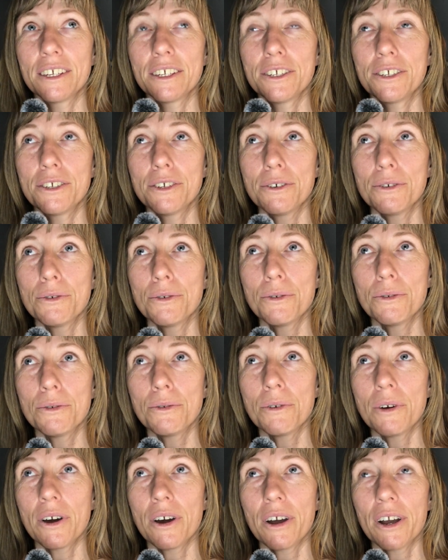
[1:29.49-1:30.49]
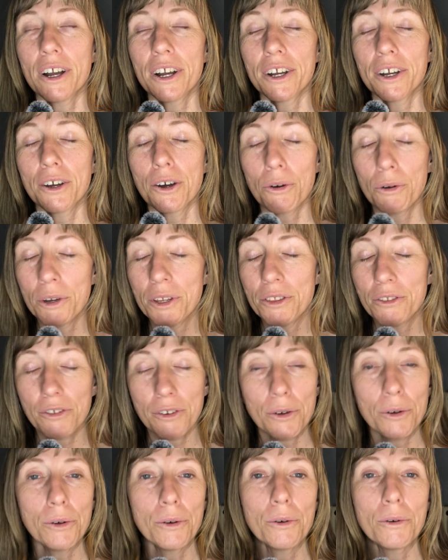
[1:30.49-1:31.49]
you are going
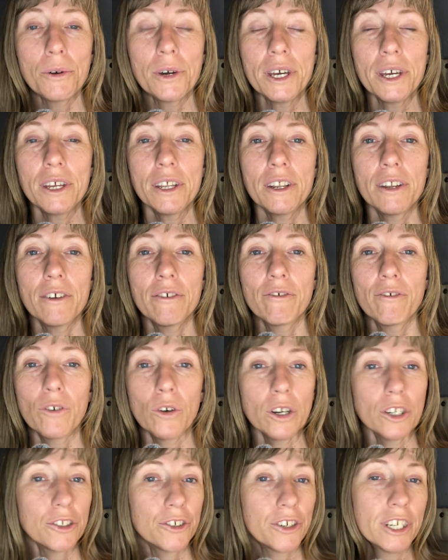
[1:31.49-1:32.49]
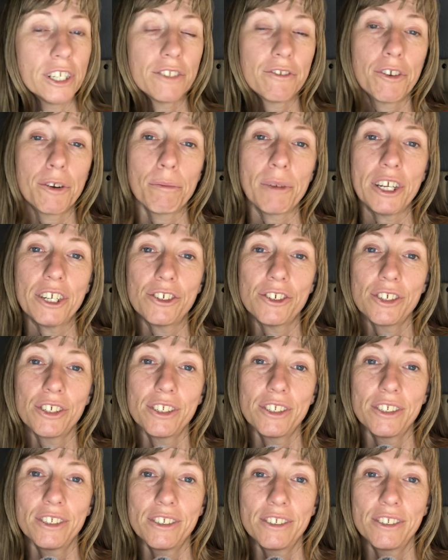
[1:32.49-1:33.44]
through it for transformation,